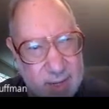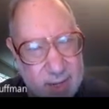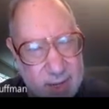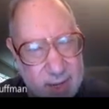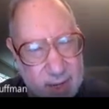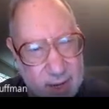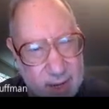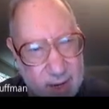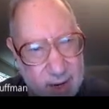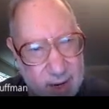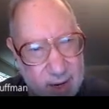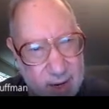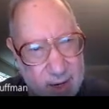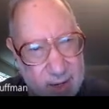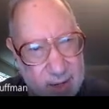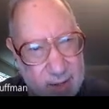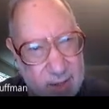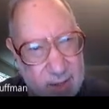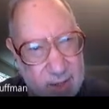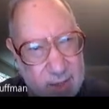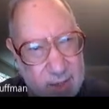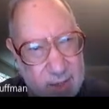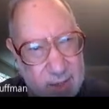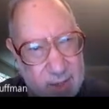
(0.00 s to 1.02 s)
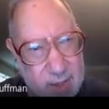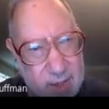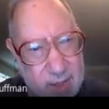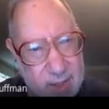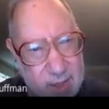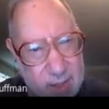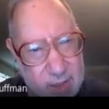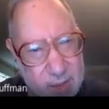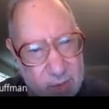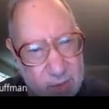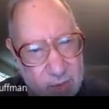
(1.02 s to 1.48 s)
are
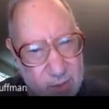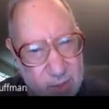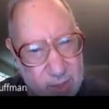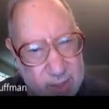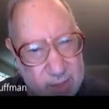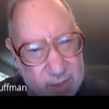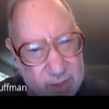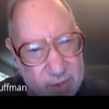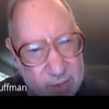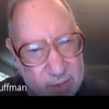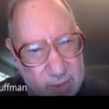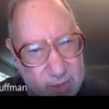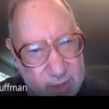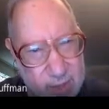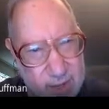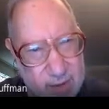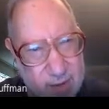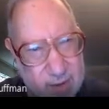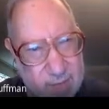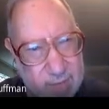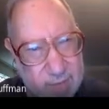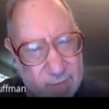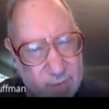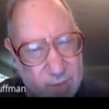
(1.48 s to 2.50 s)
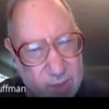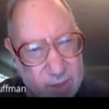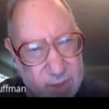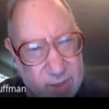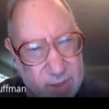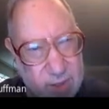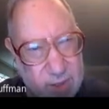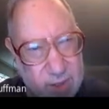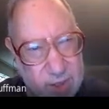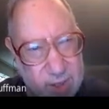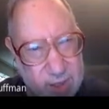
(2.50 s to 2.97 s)
going to leave
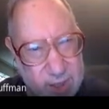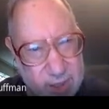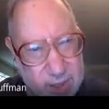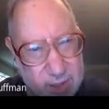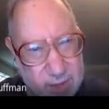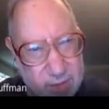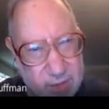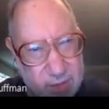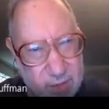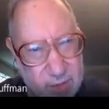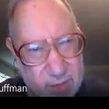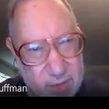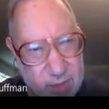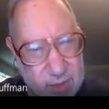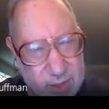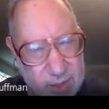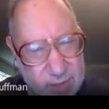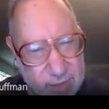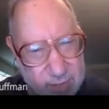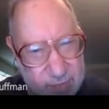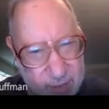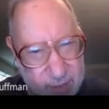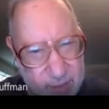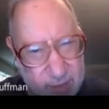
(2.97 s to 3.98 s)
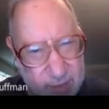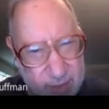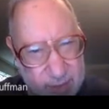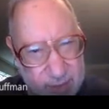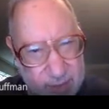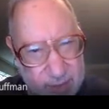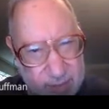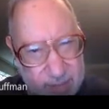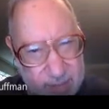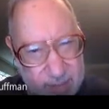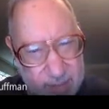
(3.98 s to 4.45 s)
Witan's integral invariant.